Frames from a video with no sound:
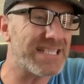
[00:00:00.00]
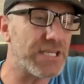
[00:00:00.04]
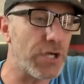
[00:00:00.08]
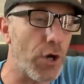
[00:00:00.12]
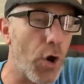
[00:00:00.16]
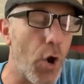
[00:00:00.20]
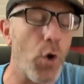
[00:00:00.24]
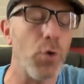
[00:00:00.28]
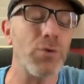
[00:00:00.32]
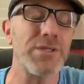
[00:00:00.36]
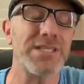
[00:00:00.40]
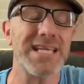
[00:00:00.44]

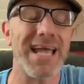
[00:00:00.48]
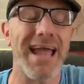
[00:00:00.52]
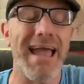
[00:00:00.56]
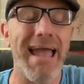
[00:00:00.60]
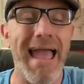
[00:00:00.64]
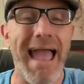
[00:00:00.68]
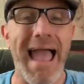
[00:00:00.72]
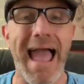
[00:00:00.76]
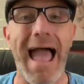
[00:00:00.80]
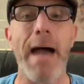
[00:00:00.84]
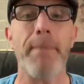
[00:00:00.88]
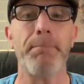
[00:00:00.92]
going to
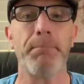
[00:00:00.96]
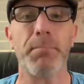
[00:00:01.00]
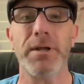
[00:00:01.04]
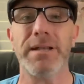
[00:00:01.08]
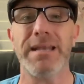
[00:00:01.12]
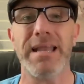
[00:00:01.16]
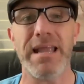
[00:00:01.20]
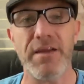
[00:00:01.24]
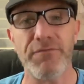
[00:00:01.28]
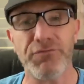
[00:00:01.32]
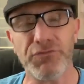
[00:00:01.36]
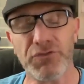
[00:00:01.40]

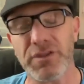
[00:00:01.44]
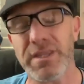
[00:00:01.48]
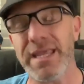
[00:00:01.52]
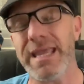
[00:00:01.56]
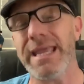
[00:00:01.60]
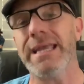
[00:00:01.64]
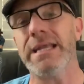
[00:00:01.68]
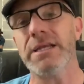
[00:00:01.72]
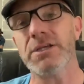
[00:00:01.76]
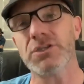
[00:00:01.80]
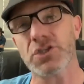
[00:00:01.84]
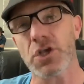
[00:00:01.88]
happen if
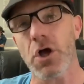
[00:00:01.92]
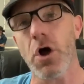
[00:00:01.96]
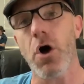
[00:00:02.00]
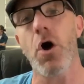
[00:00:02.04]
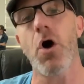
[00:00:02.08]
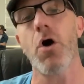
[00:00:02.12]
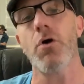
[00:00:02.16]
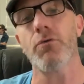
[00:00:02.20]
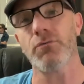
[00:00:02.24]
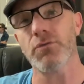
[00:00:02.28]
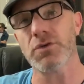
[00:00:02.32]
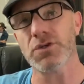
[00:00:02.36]
things
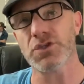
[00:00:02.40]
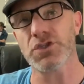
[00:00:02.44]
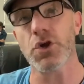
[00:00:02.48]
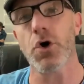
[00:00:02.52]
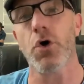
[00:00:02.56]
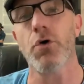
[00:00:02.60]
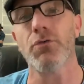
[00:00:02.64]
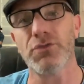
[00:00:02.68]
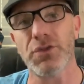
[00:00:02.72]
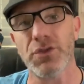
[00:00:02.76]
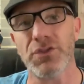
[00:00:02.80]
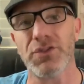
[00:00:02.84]
aren't
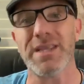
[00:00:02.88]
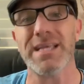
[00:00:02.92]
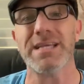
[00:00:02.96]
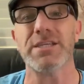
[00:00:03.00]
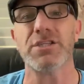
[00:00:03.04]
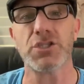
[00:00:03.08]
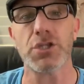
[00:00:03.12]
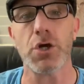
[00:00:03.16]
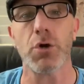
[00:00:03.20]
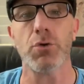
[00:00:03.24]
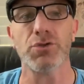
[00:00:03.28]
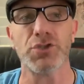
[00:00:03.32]
resolved and
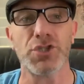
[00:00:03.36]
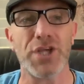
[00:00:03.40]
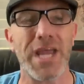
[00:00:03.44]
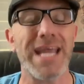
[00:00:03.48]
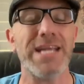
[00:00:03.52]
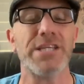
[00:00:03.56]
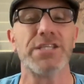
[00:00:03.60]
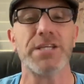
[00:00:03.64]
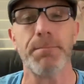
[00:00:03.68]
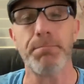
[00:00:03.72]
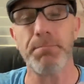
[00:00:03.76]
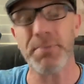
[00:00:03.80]
things don't
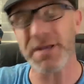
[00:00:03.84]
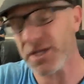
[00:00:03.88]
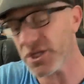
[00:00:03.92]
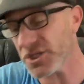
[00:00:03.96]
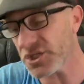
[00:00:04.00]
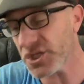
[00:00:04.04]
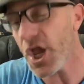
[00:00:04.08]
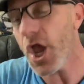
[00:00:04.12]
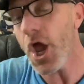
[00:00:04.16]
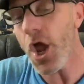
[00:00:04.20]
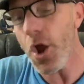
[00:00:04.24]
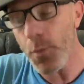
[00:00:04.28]
change. And
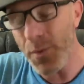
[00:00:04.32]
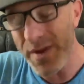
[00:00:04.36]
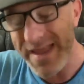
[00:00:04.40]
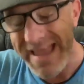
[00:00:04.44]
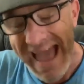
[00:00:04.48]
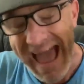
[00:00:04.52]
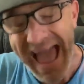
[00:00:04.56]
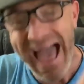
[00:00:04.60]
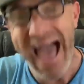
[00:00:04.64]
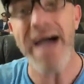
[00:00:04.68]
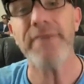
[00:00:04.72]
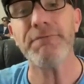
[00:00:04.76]
because we
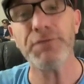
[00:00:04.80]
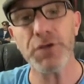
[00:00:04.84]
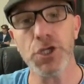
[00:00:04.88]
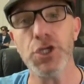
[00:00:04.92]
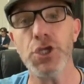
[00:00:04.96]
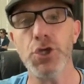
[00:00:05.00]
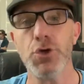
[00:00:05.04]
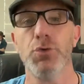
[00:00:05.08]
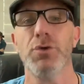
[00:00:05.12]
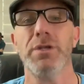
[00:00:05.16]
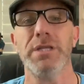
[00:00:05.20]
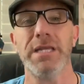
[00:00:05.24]
have a
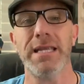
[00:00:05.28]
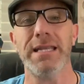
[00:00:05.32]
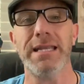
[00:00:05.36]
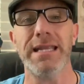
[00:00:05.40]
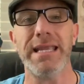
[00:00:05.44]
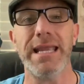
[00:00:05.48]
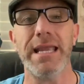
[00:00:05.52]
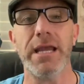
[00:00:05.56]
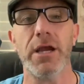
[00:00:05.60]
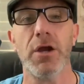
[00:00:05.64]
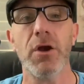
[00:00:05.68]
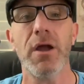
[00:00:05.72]
union
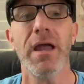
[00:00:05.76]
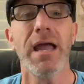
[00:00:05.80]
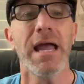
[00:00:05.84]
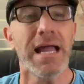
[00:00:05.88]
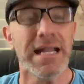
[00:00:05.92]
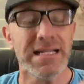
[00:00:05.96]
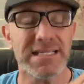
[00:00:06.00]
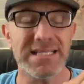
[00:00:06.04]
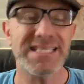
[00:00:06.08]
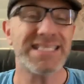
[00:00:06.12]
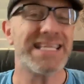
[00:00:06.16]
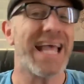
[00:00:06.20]
here,
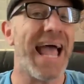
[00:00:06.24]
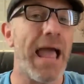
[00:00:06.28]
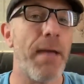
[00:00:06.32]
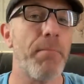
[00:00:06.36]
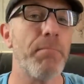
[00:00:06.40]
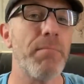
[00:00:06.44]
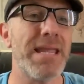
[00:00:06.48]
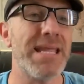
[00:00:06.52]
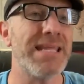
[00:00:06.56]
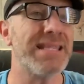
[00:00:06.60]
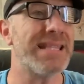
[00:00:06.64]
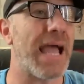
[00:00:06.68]
does
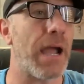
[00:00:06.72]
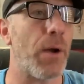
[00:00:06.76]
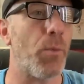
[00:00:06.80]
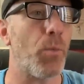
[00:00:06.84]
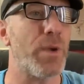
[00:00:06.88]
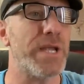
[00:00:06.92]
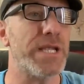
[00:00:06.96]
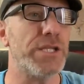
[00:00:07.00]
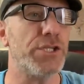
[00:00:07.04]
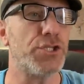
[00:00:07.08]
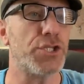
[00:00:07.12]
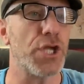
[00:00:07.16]
that mean that
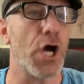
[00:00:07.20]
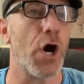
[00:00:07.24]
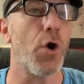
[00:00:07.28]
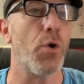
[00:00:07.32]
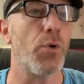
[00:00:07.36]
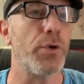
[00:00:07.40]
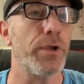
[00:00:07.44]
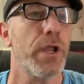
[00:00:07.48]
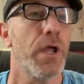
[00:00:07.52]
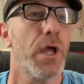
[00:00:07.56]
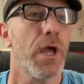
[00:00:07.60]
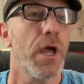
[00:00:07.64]
we
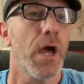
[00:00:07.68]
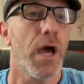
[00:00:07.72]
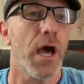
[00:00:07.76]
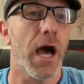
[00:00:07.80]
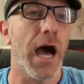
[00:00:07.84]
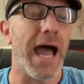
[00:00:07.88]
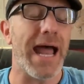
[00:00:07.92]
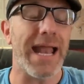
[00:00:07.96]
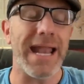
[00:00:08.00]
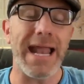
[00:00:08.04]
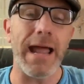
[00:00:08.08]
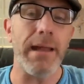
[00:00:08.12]
don't,
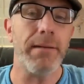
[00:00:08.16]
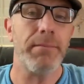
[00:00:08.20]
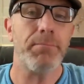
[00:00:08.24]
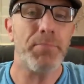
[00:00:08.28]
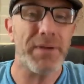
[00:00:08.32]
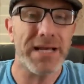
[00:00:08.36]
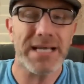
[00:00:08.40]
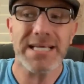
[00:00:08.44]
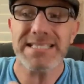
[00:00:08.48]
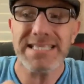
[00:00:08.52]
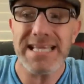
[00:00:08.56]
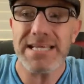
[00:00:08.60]
and
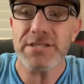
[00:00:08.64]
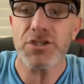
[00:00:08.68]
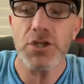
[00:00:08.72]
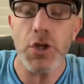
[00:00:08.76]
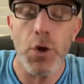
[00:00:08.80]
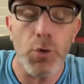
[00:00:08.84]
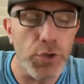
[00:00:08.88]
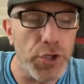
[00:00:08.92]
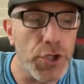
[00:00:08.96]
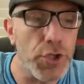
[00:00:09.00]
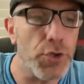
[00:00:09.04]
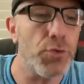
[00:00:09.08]
because there's
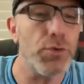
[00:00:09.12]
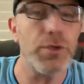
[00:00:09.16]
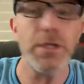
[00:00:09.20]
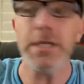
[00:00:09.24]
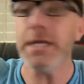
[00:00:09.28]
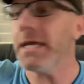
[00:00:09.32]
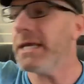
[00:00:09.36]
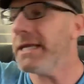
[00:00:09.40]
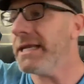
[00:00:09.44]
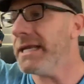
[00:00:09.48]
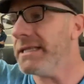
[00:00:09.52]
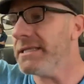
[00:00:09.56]
no
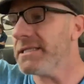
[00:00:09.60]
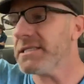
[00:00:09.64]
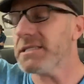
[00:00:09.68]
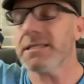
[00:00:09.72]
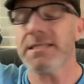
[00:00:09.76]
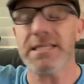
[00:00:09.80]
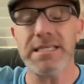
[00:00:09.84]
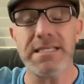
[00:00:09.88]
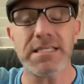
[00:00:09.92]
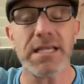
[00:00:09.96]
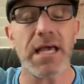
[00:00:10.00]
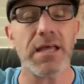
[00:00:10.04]
union in
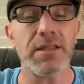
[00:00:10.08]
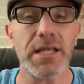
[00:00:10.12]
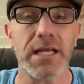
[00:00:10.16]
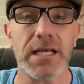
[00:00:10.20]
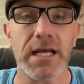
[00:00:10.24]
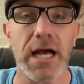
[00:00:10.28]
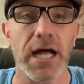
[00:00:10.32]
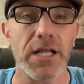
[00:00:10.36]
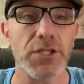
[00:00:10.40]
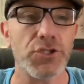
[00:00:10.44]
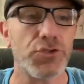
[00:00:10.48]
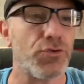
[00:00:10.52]
these other
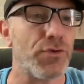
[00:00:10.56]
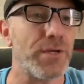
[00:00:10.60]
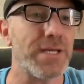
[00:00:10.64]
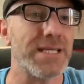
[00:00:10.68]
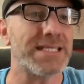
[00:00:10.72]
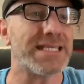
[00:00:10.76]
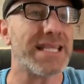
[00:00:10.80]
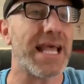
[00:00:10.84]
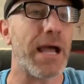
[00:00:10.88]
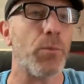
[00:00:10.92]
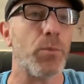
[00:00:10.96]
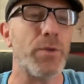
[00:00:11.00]

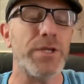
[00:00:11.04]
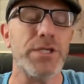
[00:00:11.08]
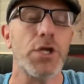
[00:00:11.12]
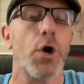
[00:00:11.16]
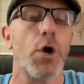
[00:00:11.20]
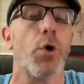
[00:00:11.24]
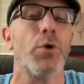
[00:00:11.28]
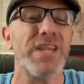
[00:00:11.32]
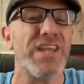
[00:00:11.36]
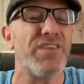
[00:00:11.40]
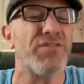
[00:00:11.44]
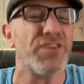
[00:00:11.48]
countries, that we
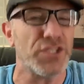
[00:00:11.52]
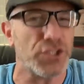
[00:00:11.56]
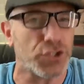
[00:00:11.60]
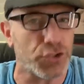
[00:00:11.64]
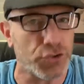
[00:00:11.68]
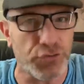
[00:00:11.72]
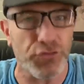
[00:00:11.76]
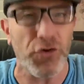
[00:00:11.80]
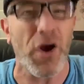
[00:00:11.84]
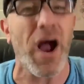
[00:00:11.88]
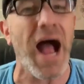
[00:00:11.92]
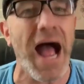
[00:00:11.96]
don't even
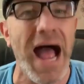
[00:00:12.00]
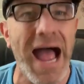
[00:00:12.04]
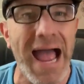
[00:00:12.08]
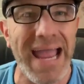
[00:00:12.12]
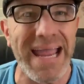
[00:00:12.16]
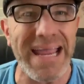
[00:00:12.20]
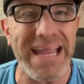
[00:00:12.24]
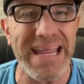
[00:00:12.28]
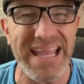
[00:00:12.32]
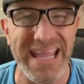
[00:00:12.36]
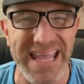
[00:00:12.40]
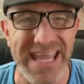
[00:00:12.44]
try
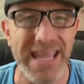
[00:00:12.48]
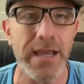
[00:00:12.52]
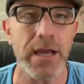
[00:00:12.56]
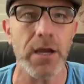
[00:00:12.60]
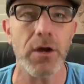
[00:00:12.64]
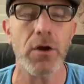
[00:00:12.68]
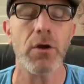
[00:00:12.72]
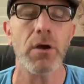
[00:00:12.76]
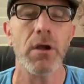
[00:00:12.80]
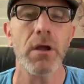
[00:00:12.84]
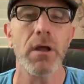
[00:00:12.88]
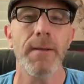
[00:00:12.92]

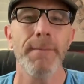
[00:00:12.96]
here?